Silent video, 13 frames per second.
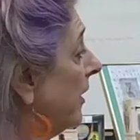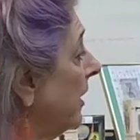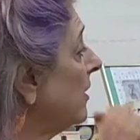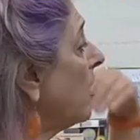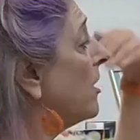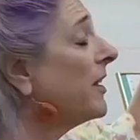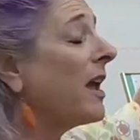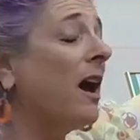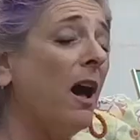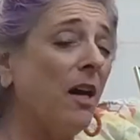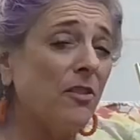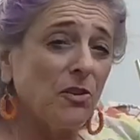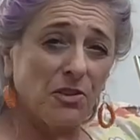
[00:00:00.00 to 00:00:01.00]
And on the
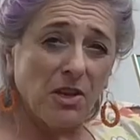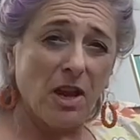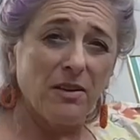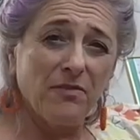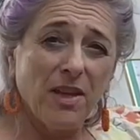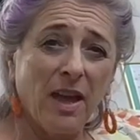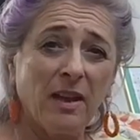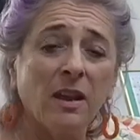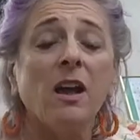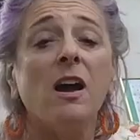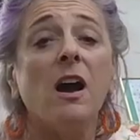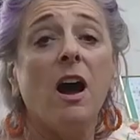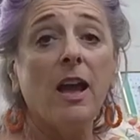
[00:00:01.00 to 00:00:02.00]
other side of that,
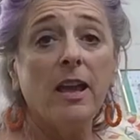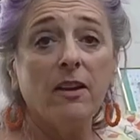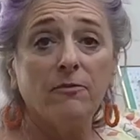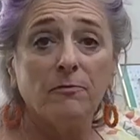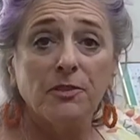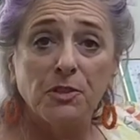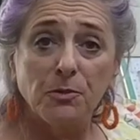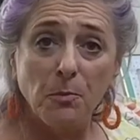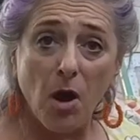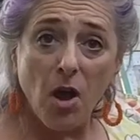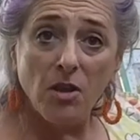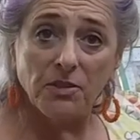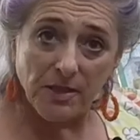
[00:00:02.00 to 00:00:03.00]
I have
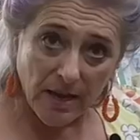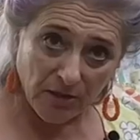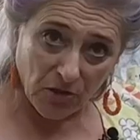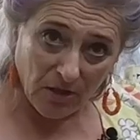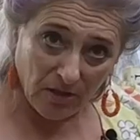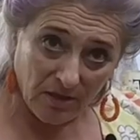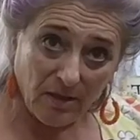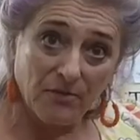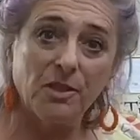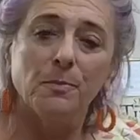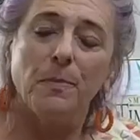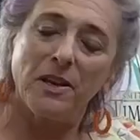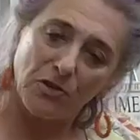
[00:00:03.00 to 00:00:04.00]
small sections of
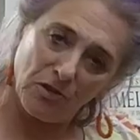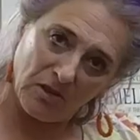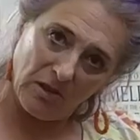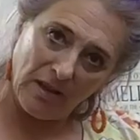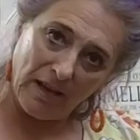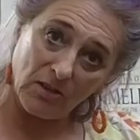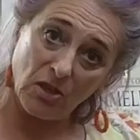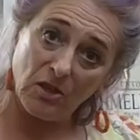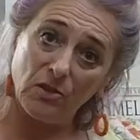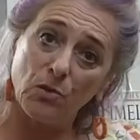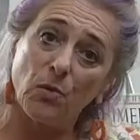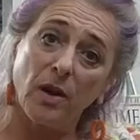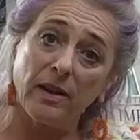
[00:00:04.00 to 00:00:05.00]
special
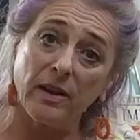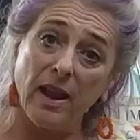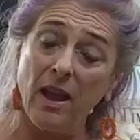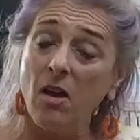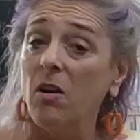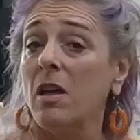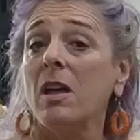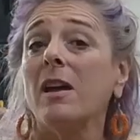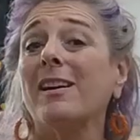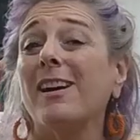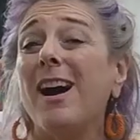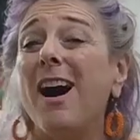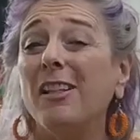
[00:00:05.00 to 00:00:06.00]
collections right now,
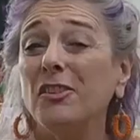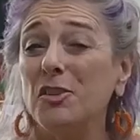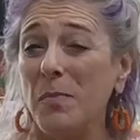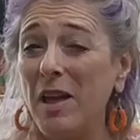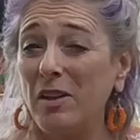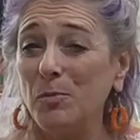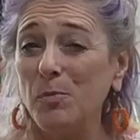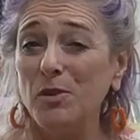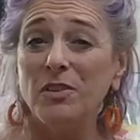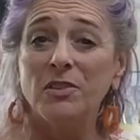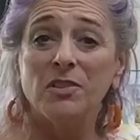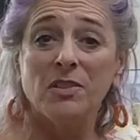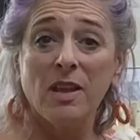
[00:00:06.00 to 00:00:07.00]
college-bound
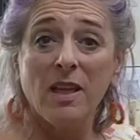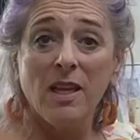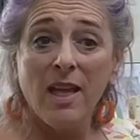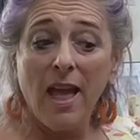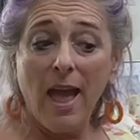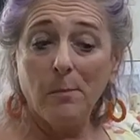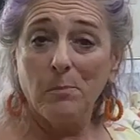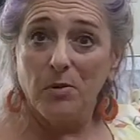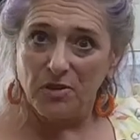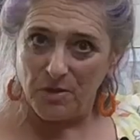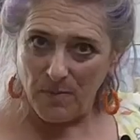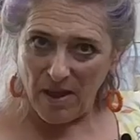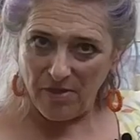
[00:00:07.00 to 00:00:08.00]
books, and
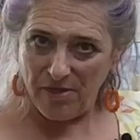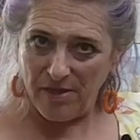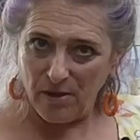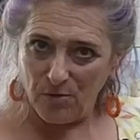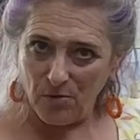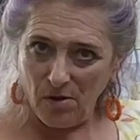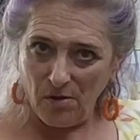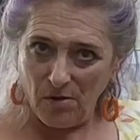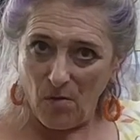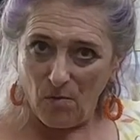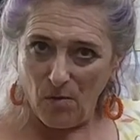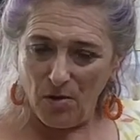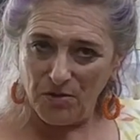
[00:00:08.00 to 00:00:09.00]
books about Theodore
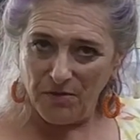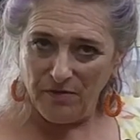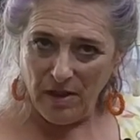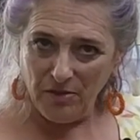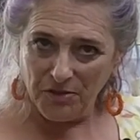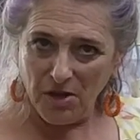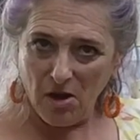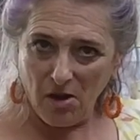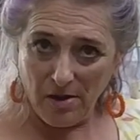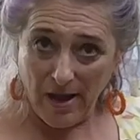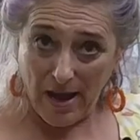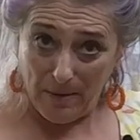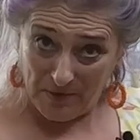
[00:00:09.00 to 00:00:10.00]
Roosevelt, our
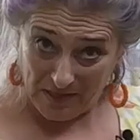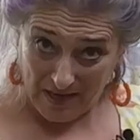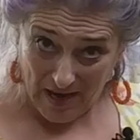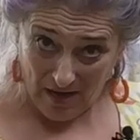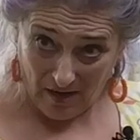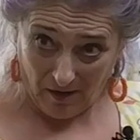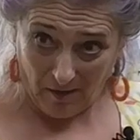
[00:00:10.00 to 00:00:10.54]
namesake.